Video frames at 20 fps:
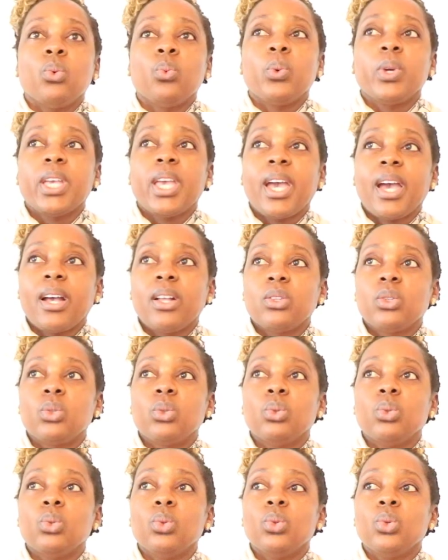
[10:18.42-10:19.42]
We had
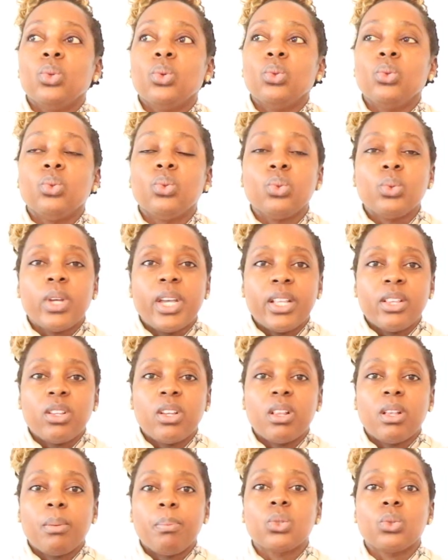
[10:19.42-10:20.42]
to do
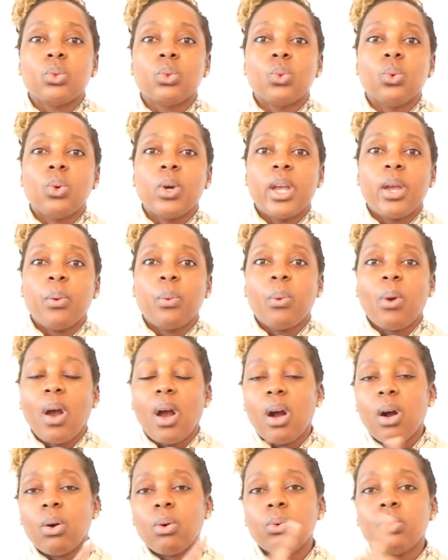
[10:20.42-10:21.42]
another to go
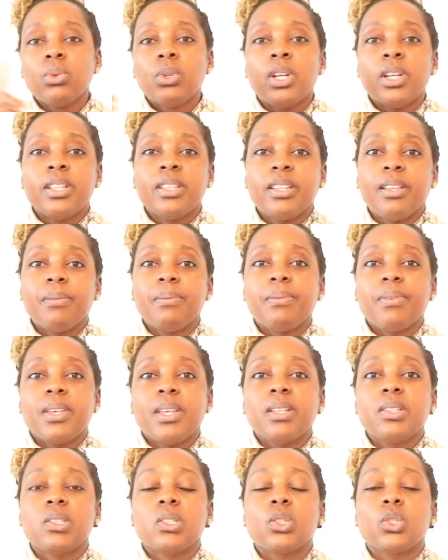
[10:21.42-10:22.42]
around the
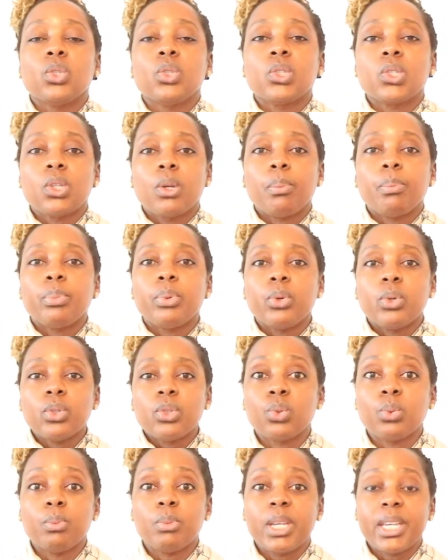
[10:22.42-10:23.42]
fence to support,
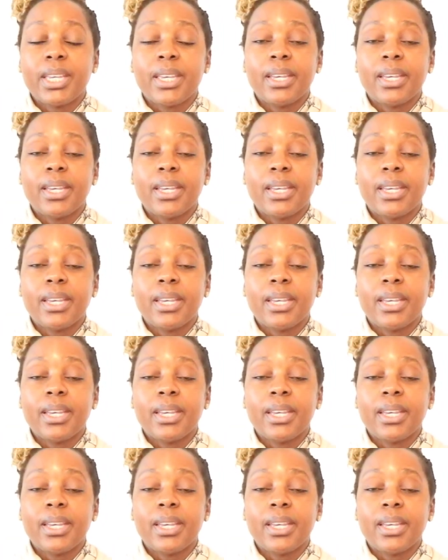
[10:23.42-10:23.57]
to make